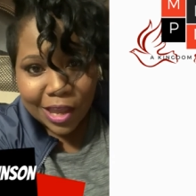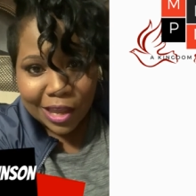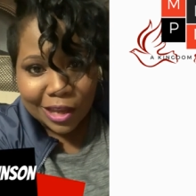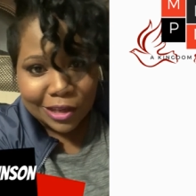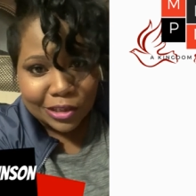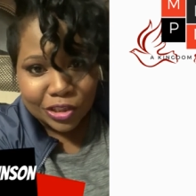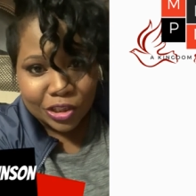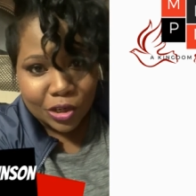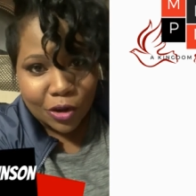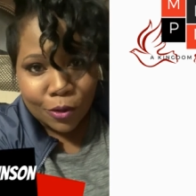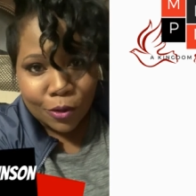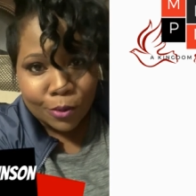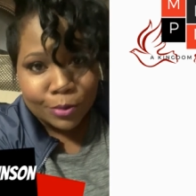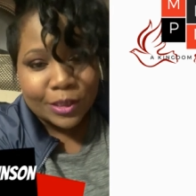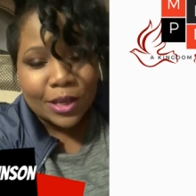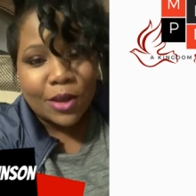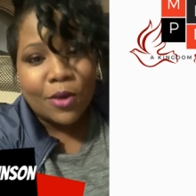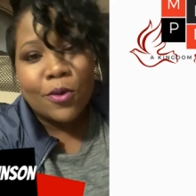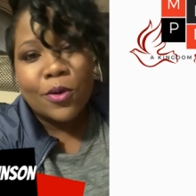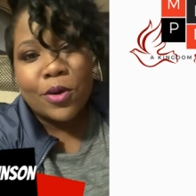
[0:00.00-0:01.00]
And Job
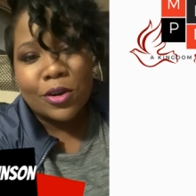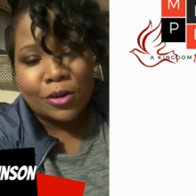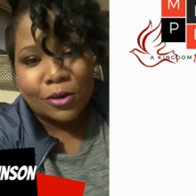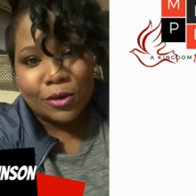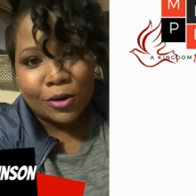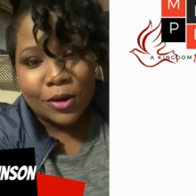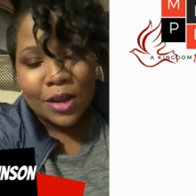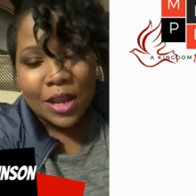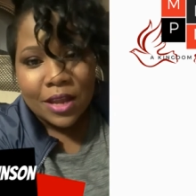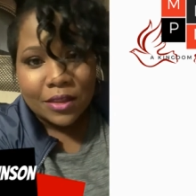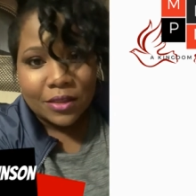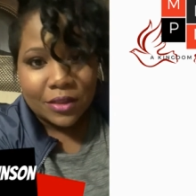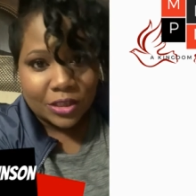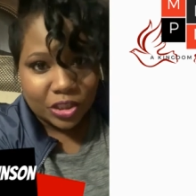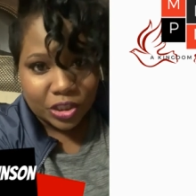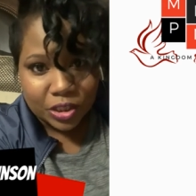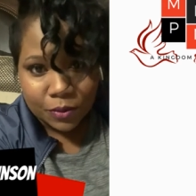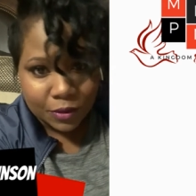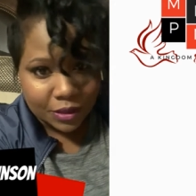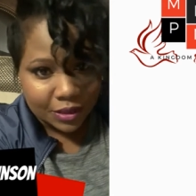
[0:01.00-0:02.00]
told her that
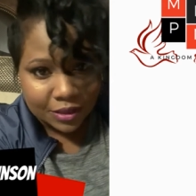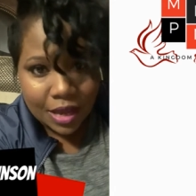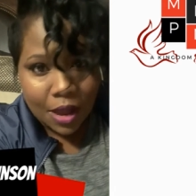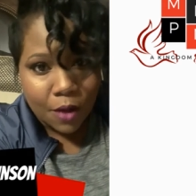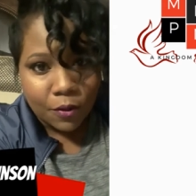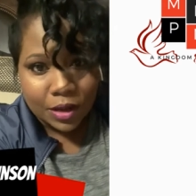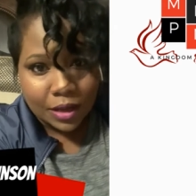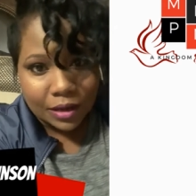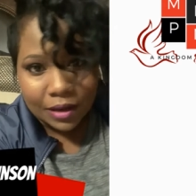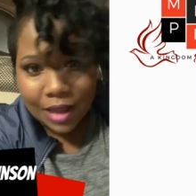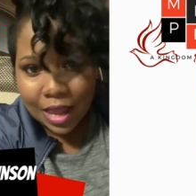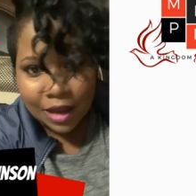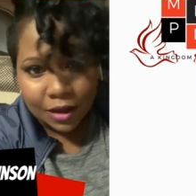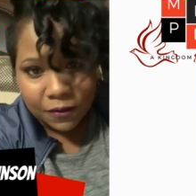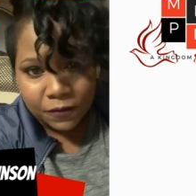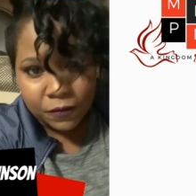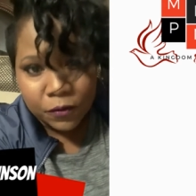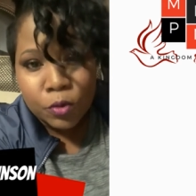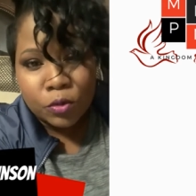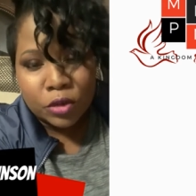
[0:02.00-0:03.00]
she was talking like
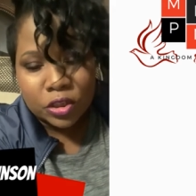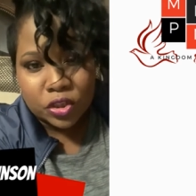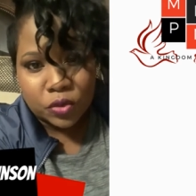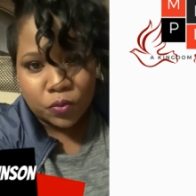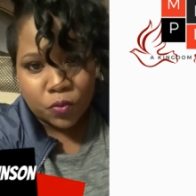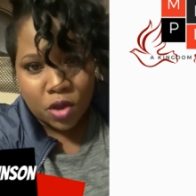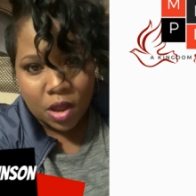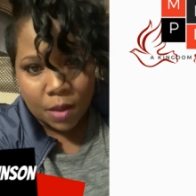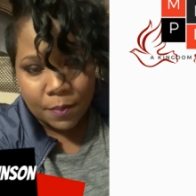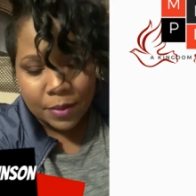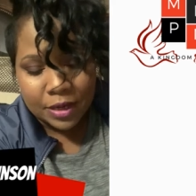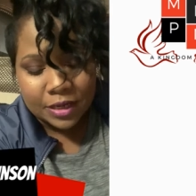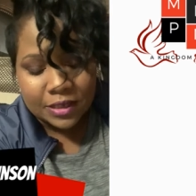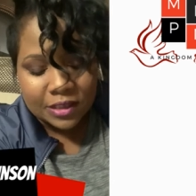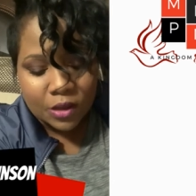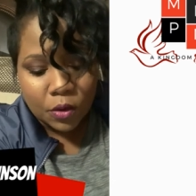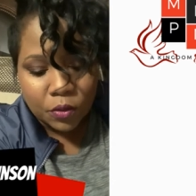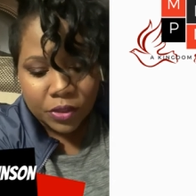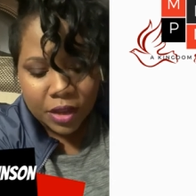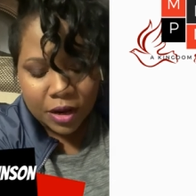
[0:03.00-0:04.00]
a foolish woman.
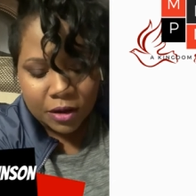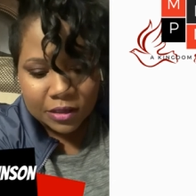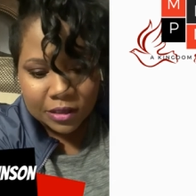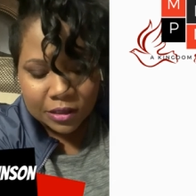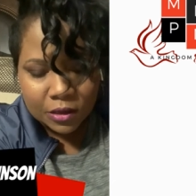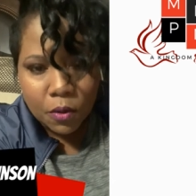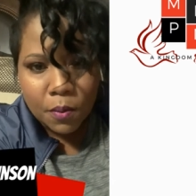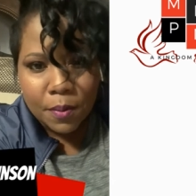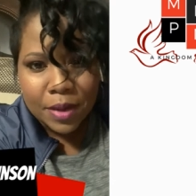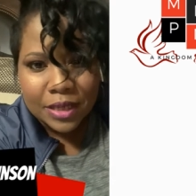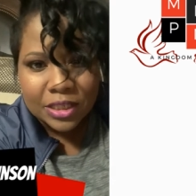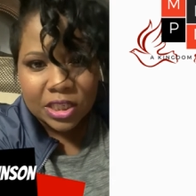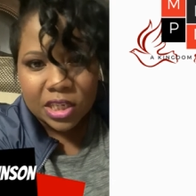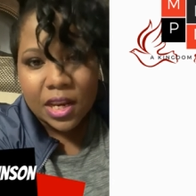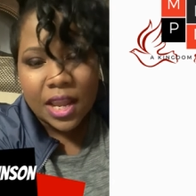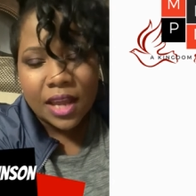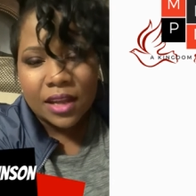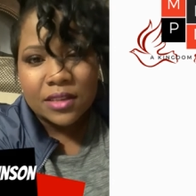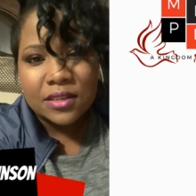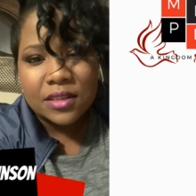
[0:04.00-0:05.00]
So there's so much
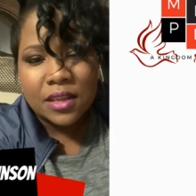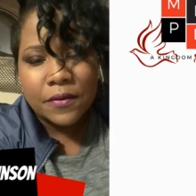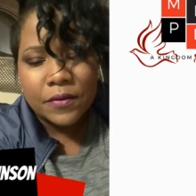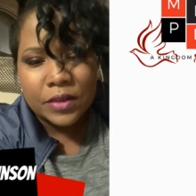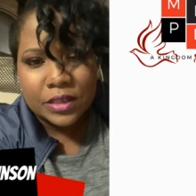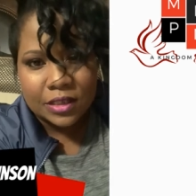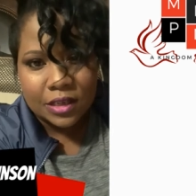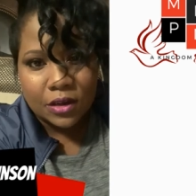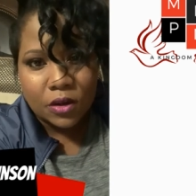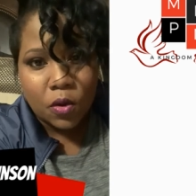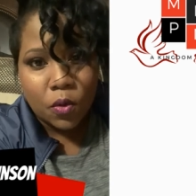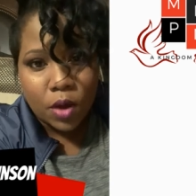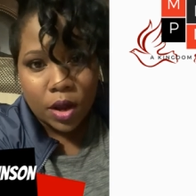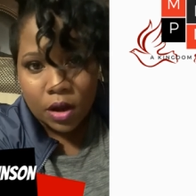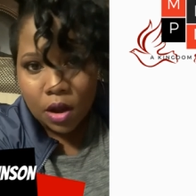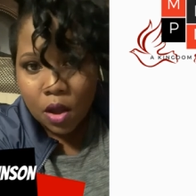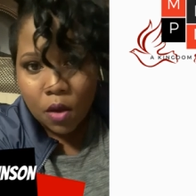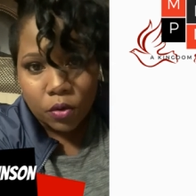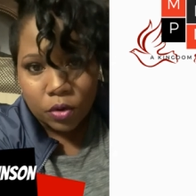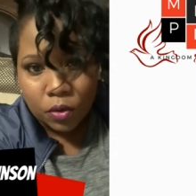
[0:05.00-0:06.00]
negativity
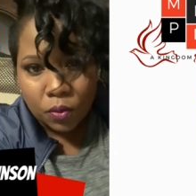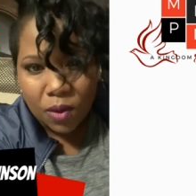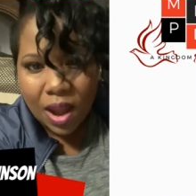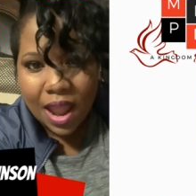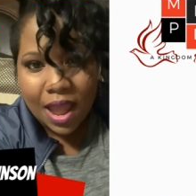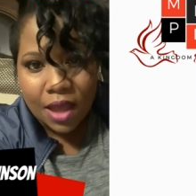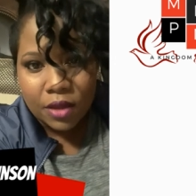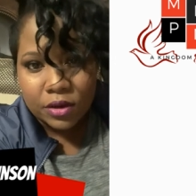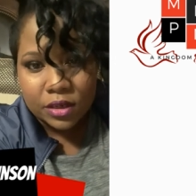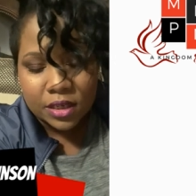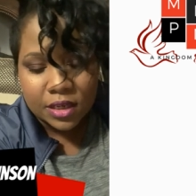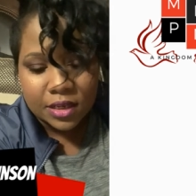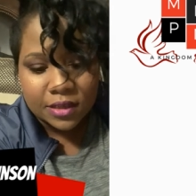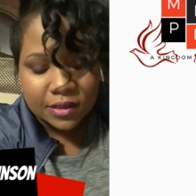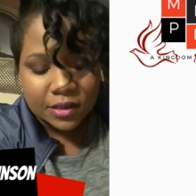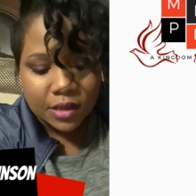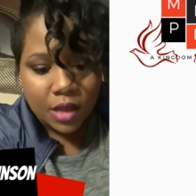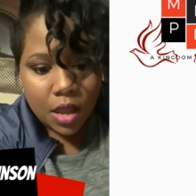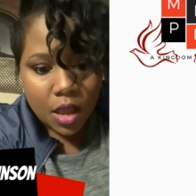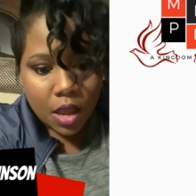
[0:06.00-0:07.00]
going on around
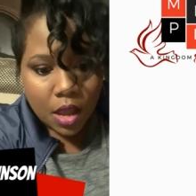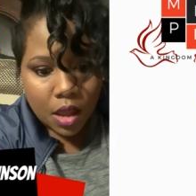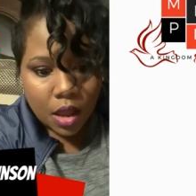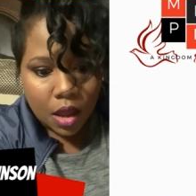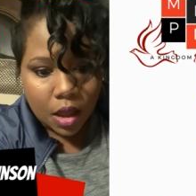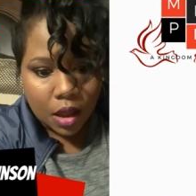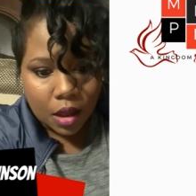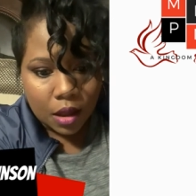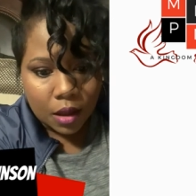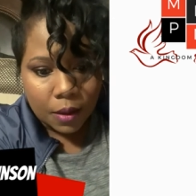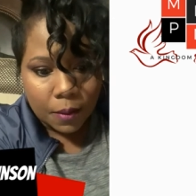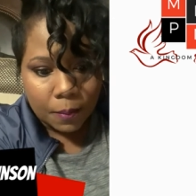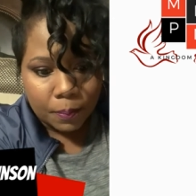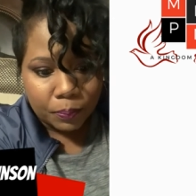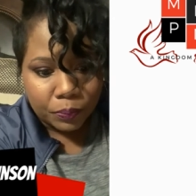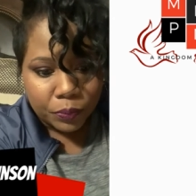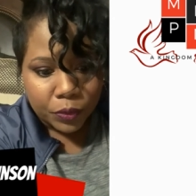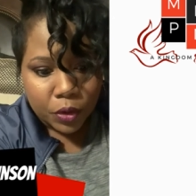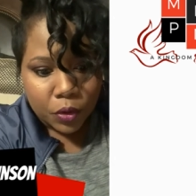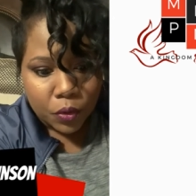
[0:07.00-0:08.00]
us.
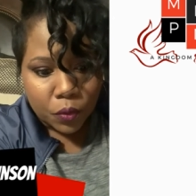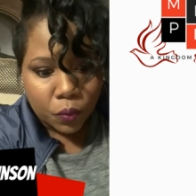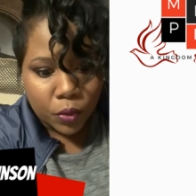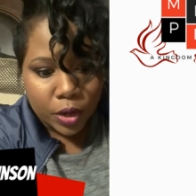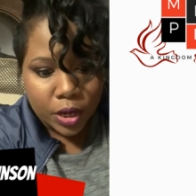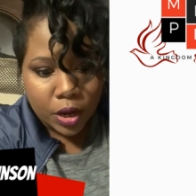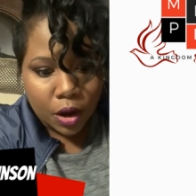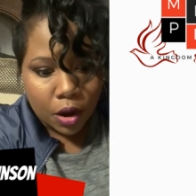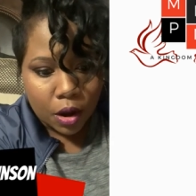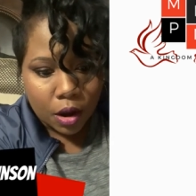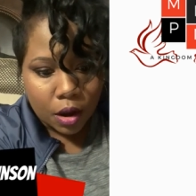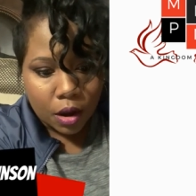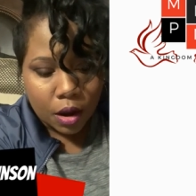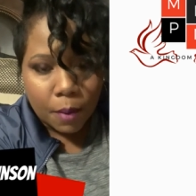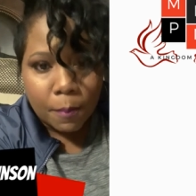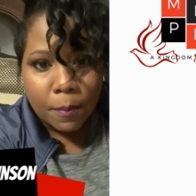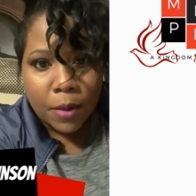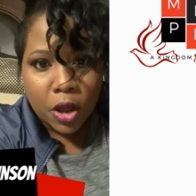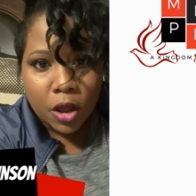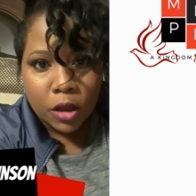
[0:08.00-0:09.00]
Um, we are
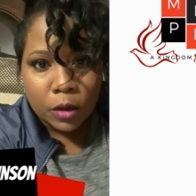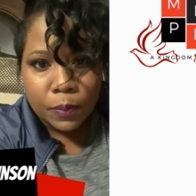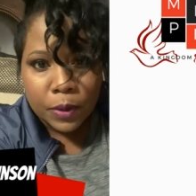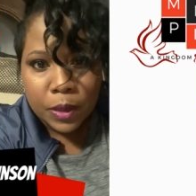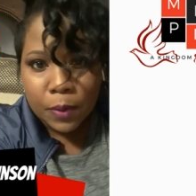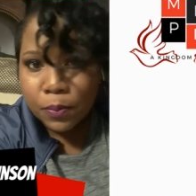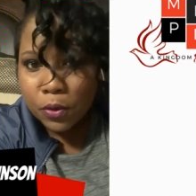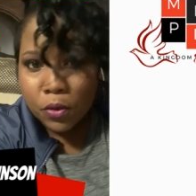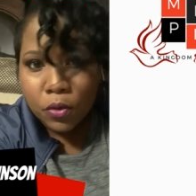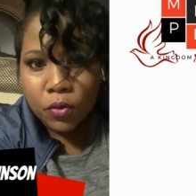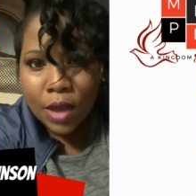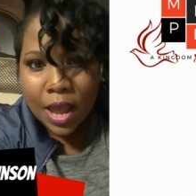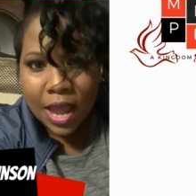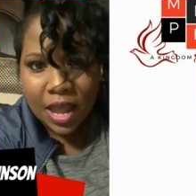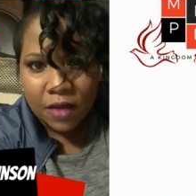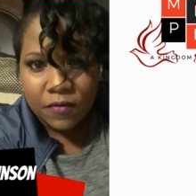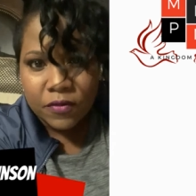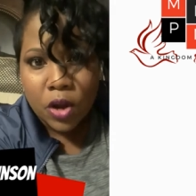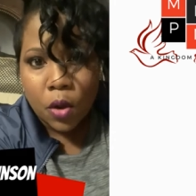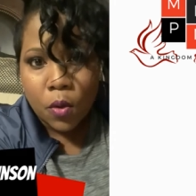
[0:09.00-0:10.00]
among people who
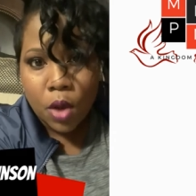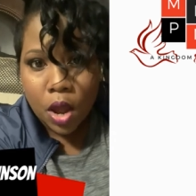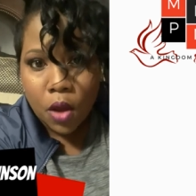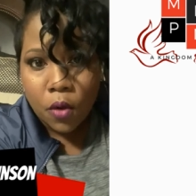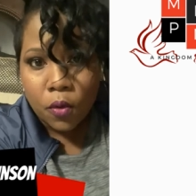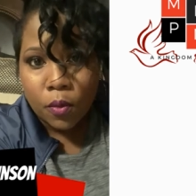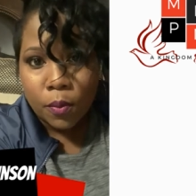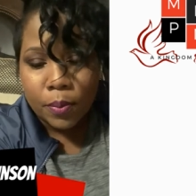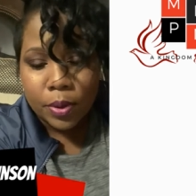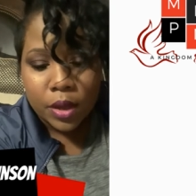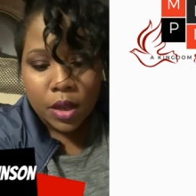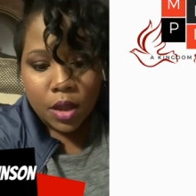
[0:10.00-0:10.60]
have no hope,